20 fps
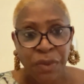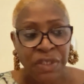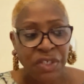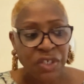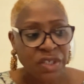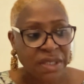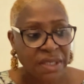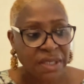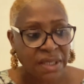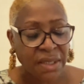
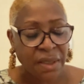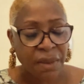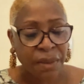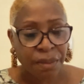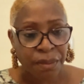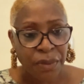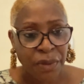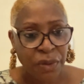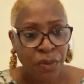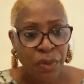is
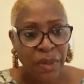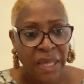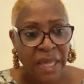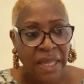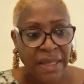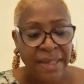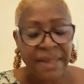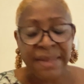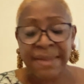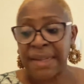you
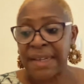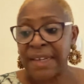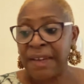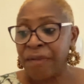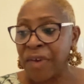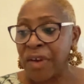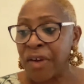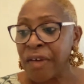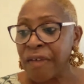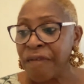can easily
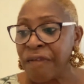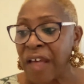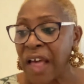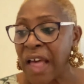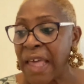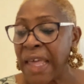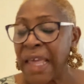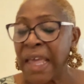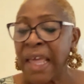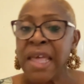
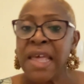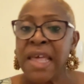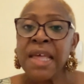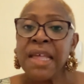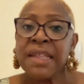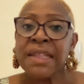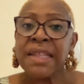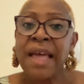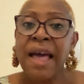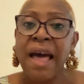verify,
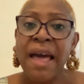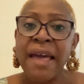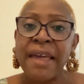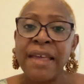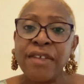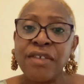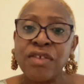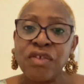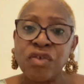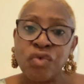the
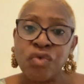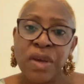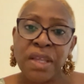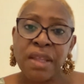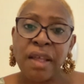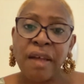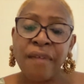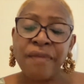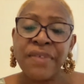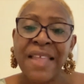highest
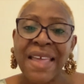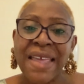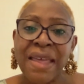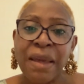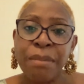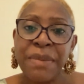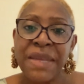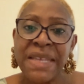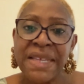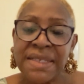rate of
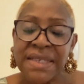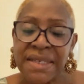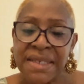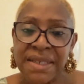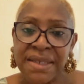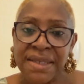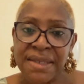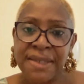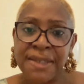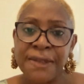
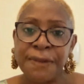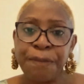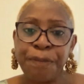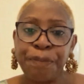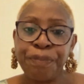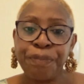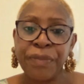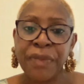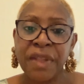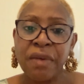diabetes,
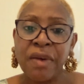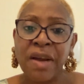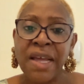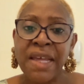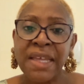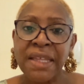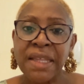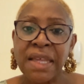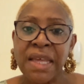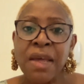
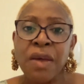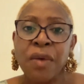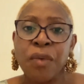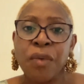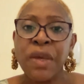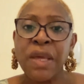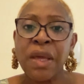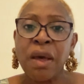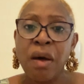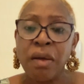right?
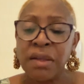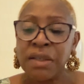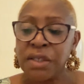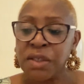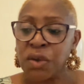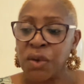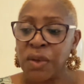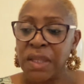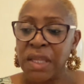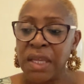We
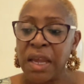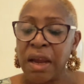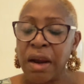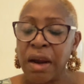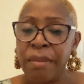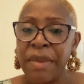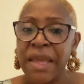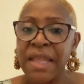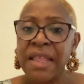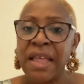also in the
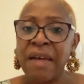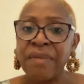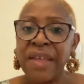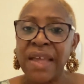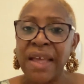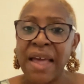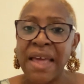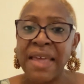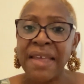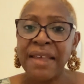Caribbean have the
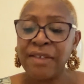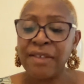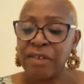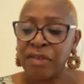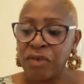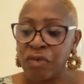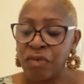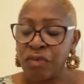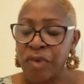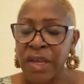
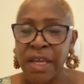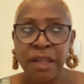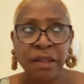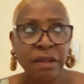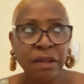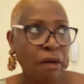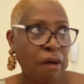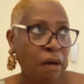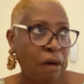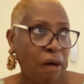highest
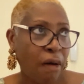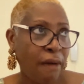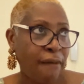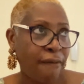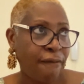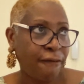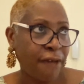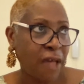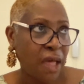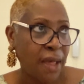rate of
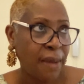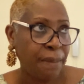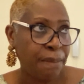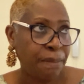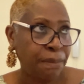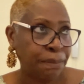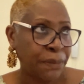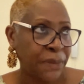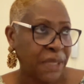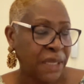
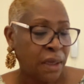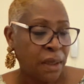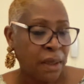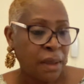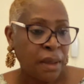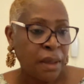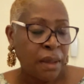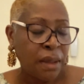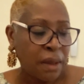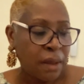
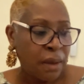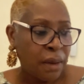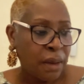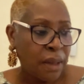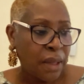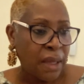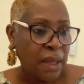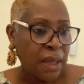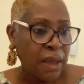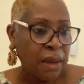
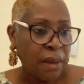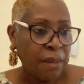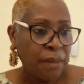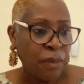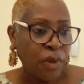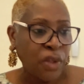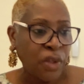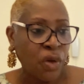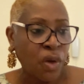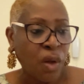
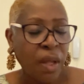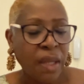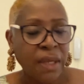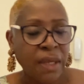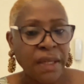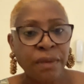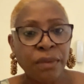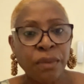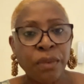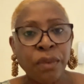what you call
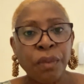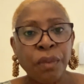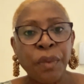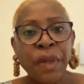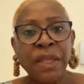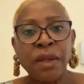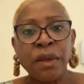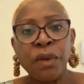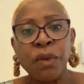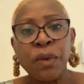it,
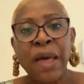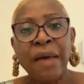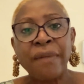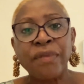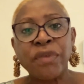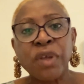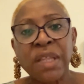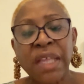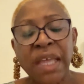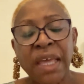when you
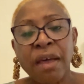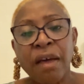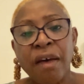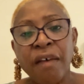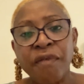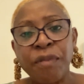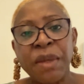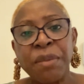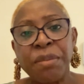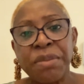have to take
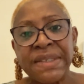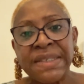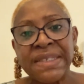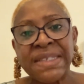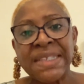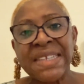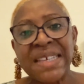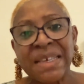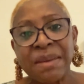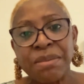off people's
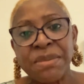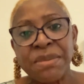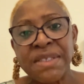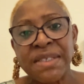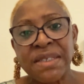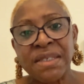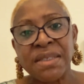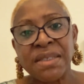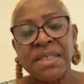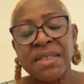
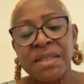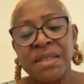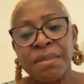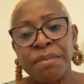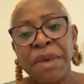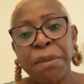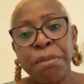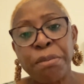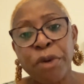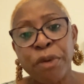limbs,
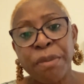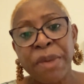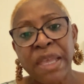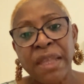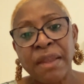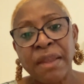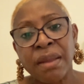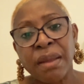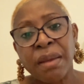dismemberment,